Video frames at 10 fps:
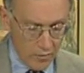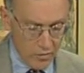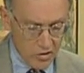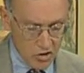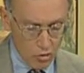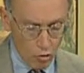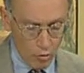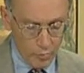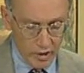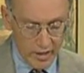This
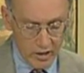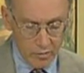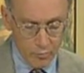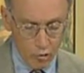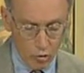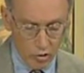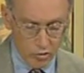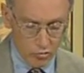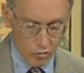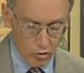school played an
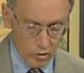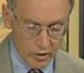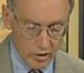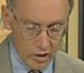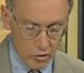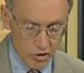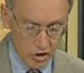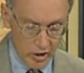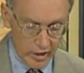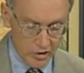important role in
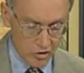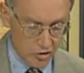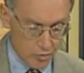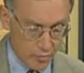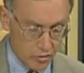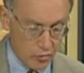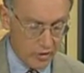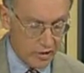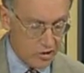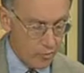negotiations
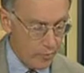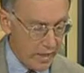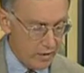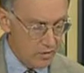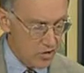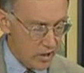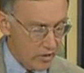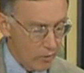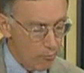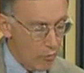between the Tibetans
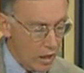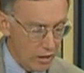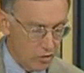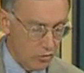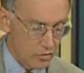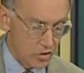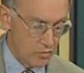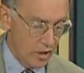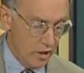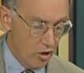and the
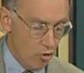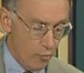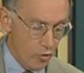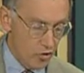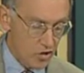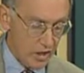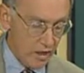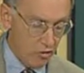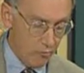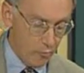Mongols, who burst
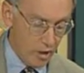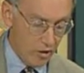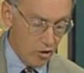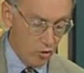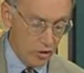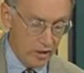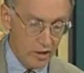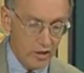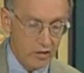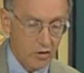out of
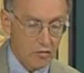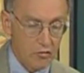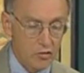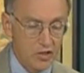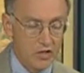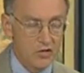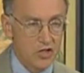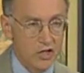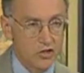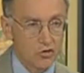Mongolia in the 13th
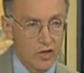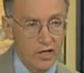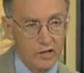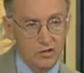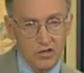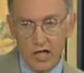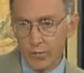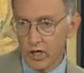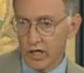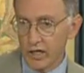century and
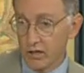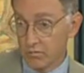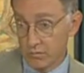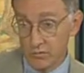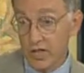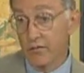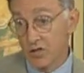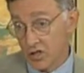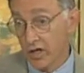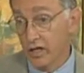
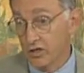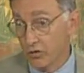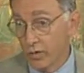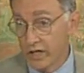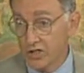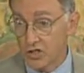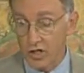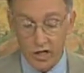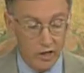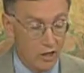devastated, you might
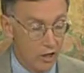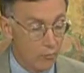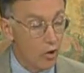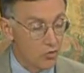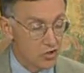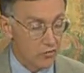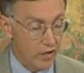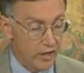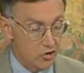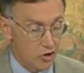say, most
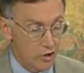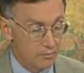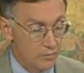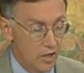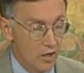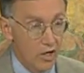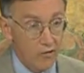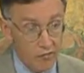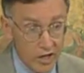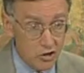of Asia.
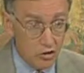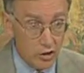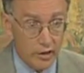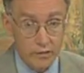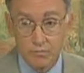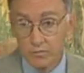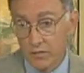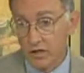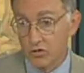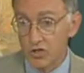Eventually,
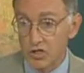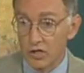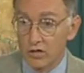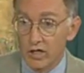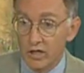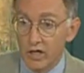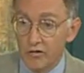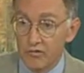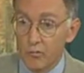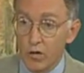interestingly
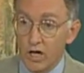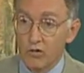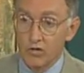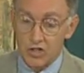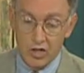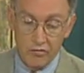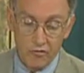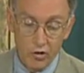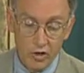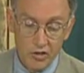enough, the Mongols
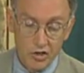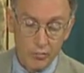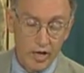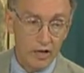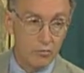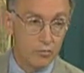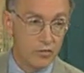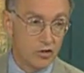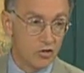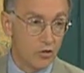converted
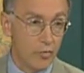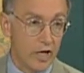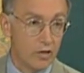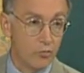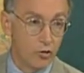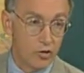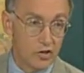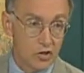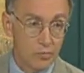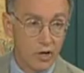to Tibetan
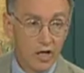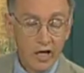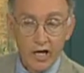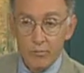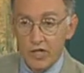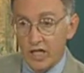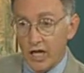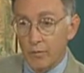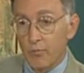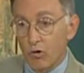Buddhism and
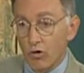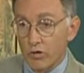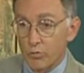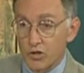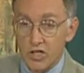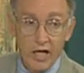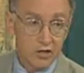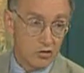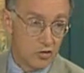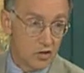became important
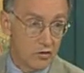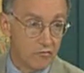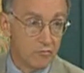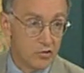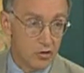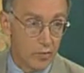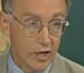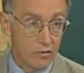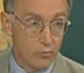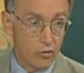protectors of
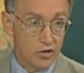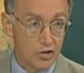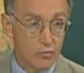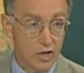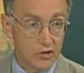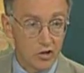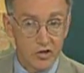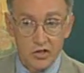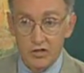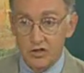Tibetan Buddhism, not
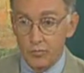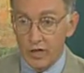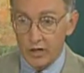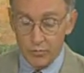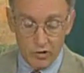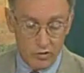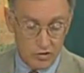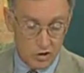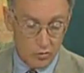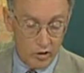just in Tibet, but
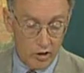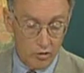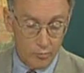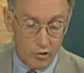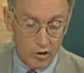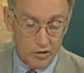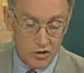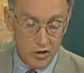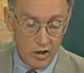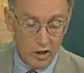also in other
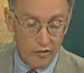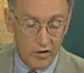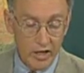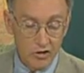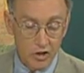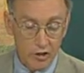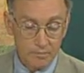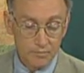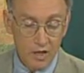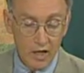parts of Asia.